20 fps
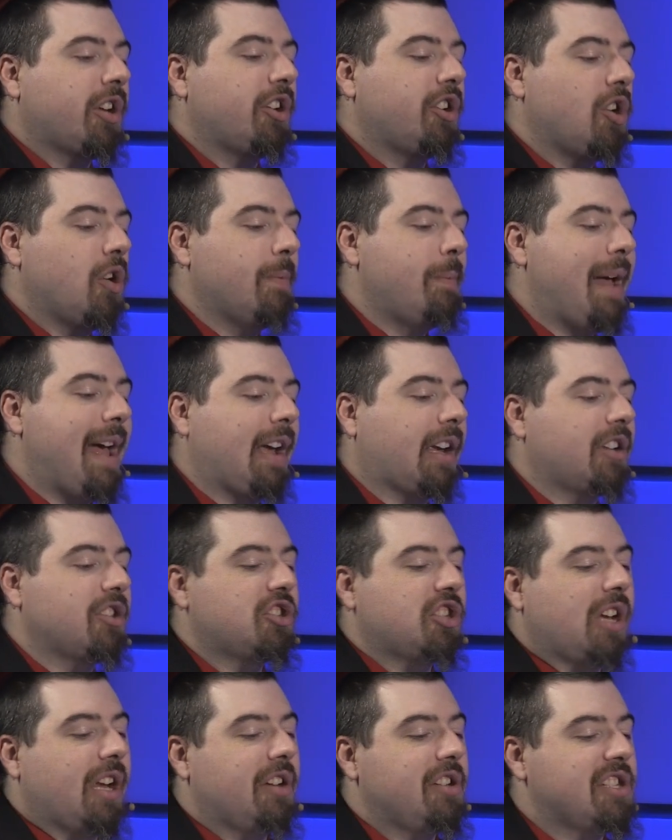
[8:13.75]
go back and
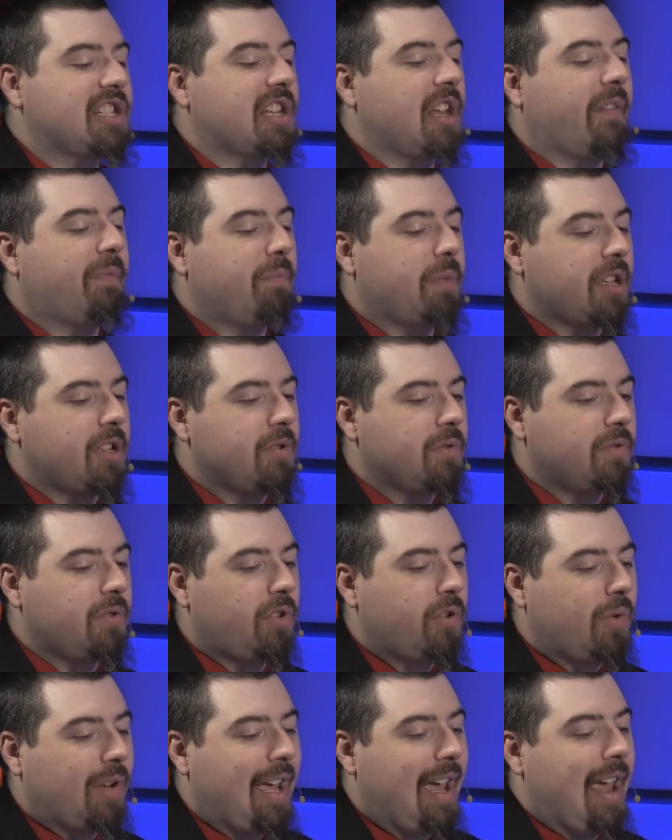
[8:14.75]
change stuff, but
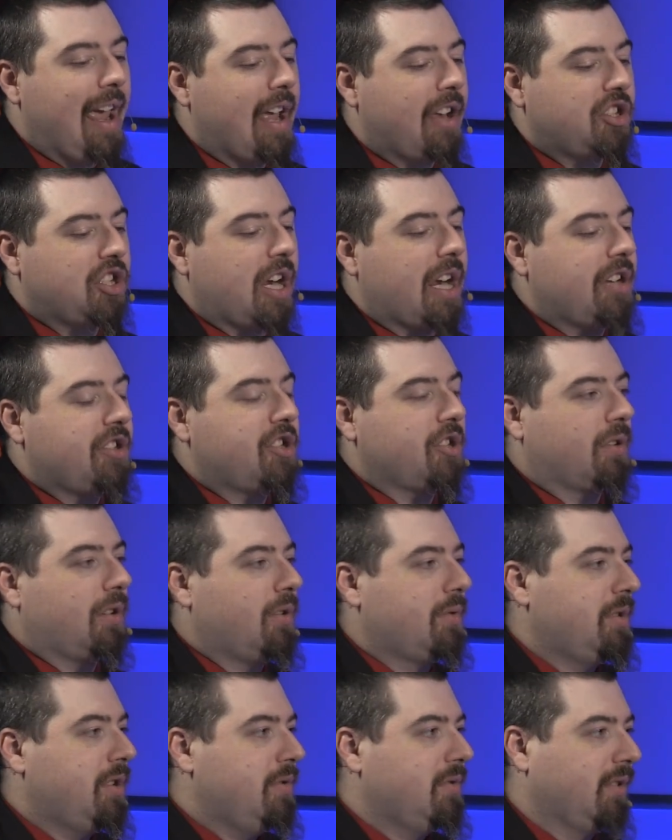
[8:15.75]
you can't change your
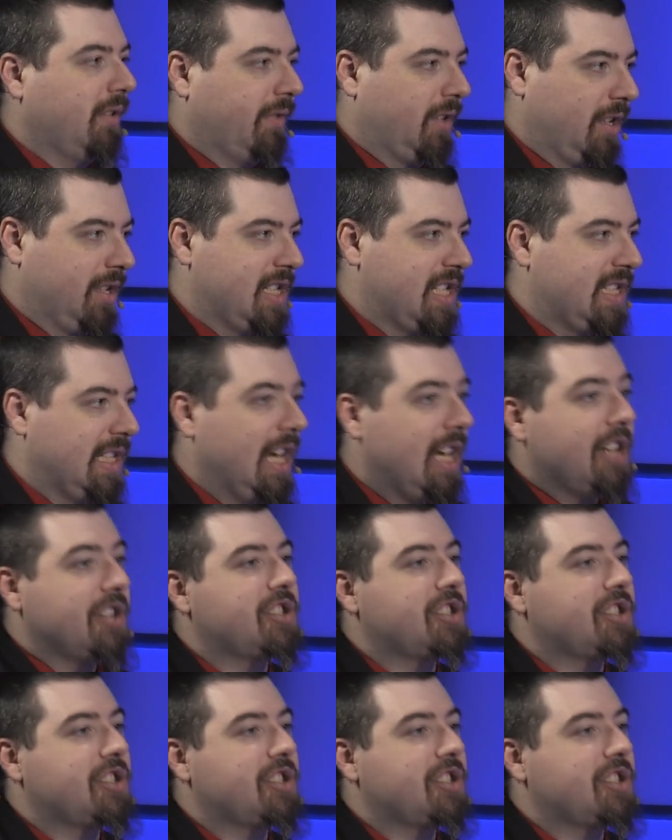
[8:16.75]
own universe.